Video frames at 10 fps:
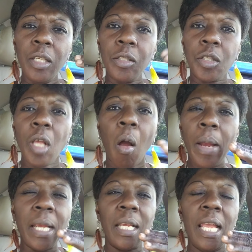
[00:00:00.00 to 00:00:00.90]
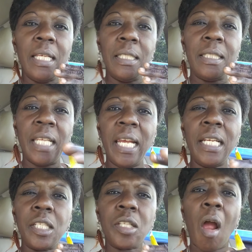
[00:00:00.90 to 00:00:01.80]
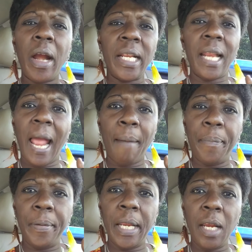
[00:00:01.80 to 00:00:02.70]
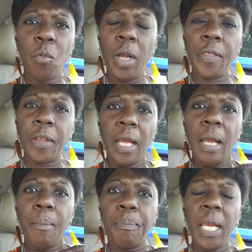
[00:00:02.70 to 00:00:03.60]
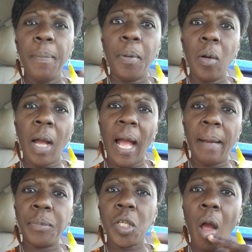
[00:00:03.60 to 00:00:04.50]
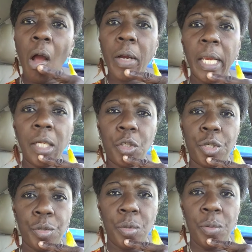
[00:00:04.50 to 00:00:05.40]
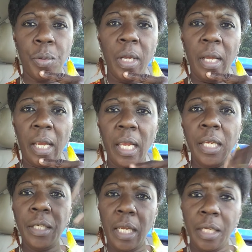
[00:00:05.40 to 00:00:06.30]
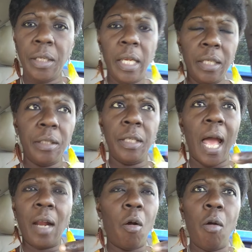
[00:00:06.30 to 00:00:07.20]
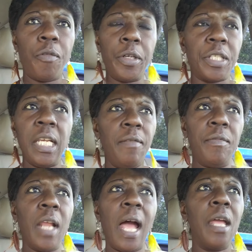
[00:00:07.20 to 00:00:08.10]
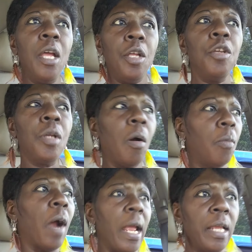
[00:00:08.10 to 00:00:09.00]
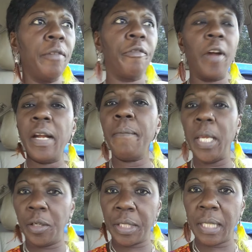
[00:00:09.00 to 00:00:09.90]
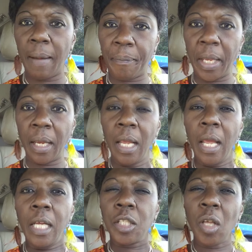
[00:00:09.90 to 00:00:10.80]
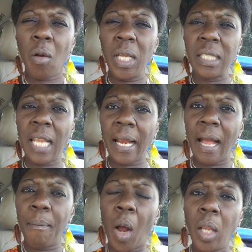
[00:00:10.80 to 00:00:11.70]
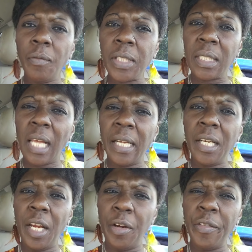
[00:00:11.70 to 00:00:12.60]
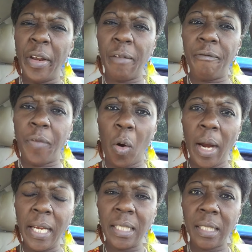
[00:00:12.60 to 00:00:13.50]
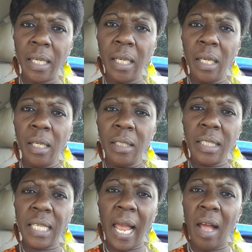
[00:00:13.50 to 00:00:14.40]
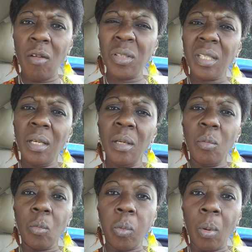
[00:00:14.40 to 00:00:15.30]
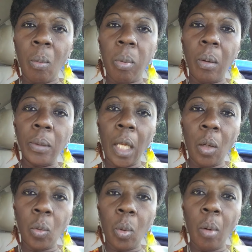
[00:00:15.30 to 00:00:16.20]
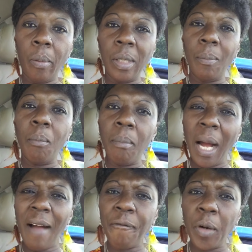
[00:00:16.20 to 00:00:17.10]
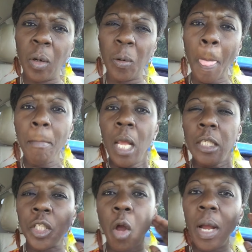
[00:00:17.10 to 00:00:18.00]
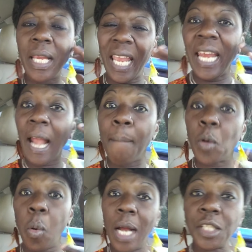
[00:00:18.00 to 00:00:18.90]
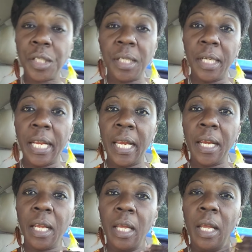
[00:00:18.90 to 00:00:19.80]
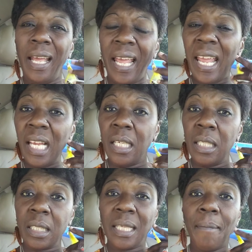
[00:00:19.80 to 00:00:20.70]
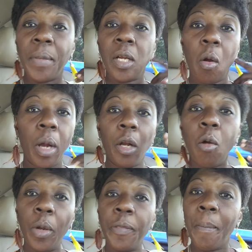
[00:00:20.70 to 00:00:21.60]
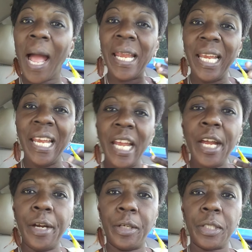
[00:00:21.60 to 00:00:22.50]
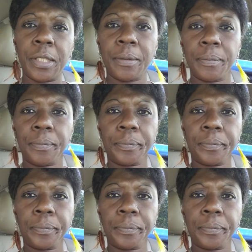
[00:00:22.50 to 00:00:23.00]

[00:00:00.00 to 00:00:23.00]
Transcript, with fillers: So it, it then it started happening with people I'm talking to in in in not over teeth, not you know right in front of me or something. So it's like I'm all of a sudden hearing their voice sounds muffled. So again, I'm questioning, hey, is something going on with my ears?